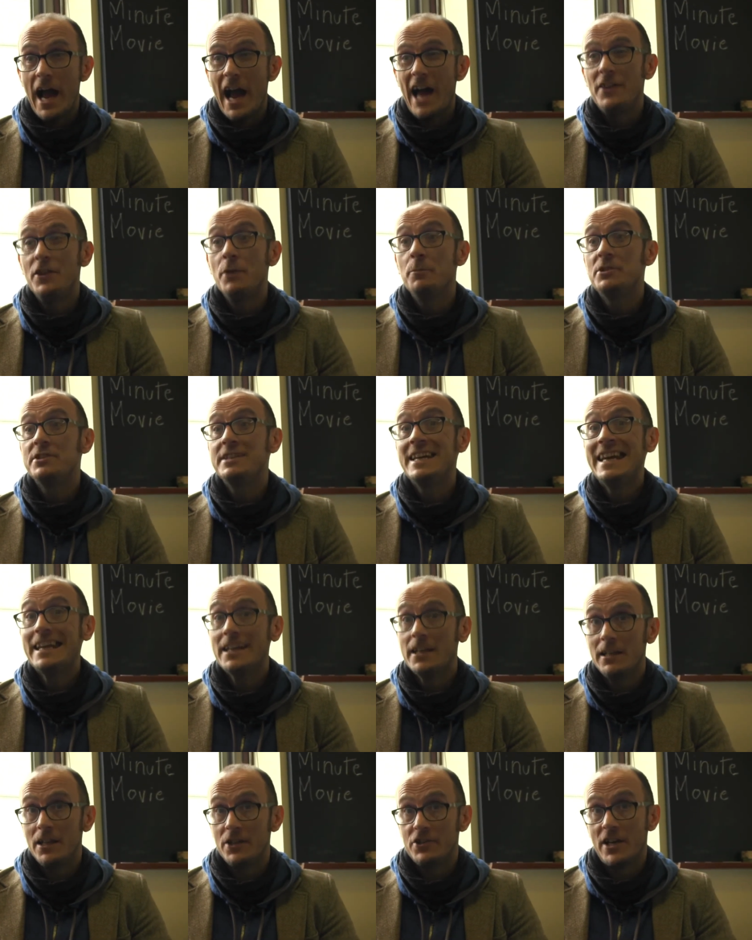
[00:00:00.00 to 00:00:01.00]
and the
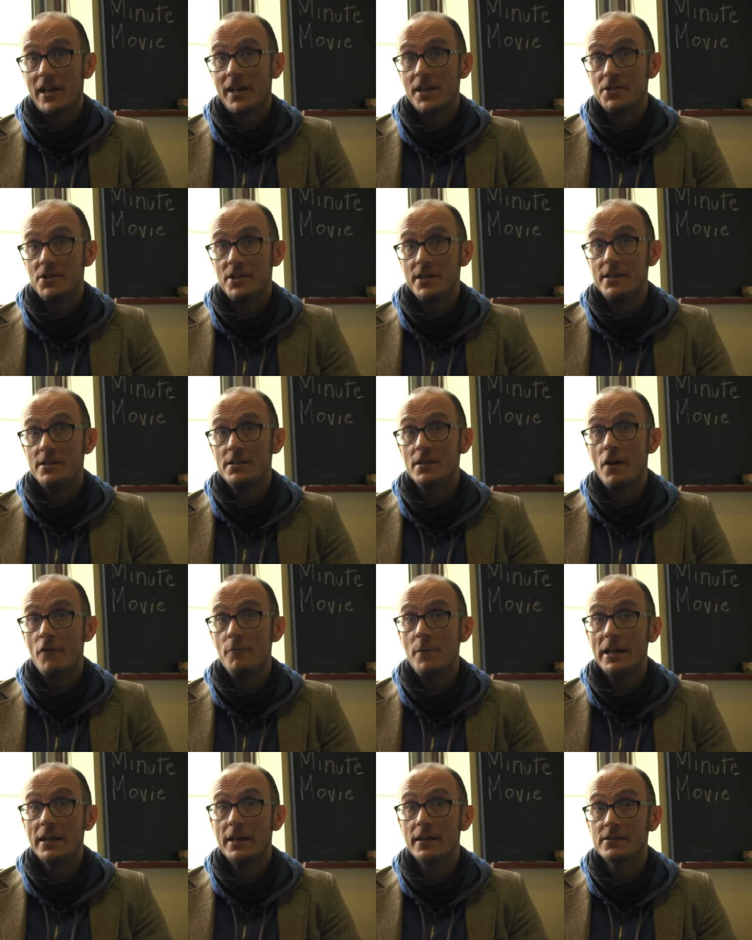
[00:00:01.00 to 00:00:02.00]
particular challenges
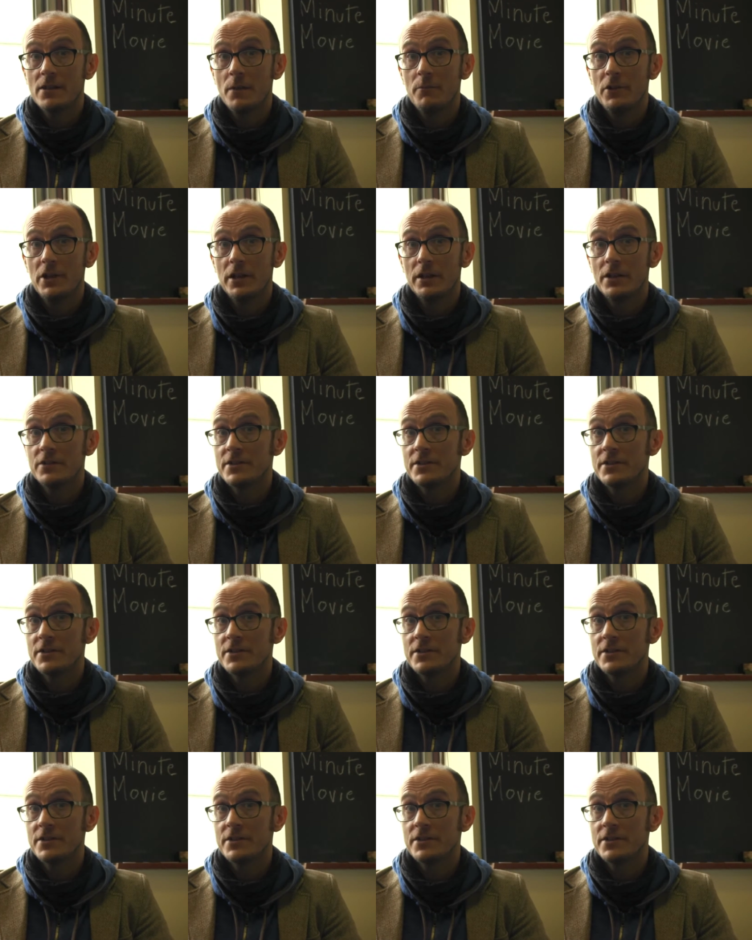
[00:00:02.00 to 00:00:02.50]
of making something